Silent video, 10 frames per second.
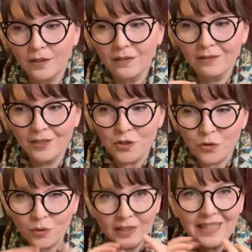
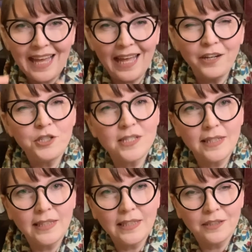controlling the energies
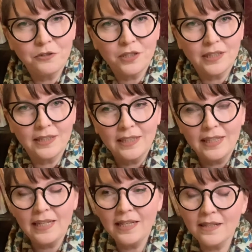in the yantra
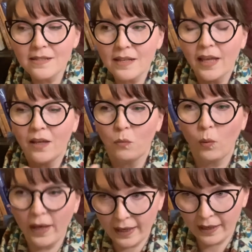is a
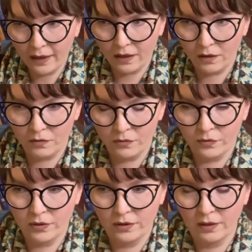way
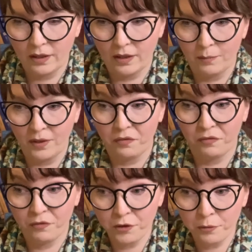of
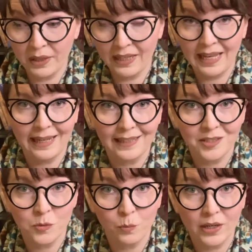affirming and
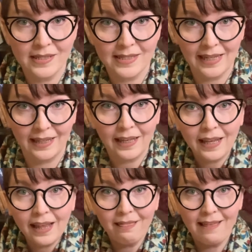expressing
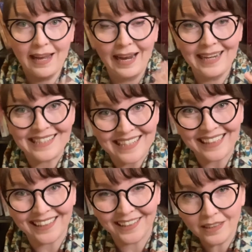that
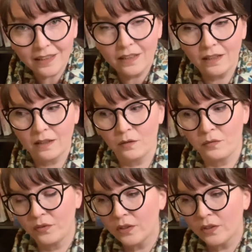idea of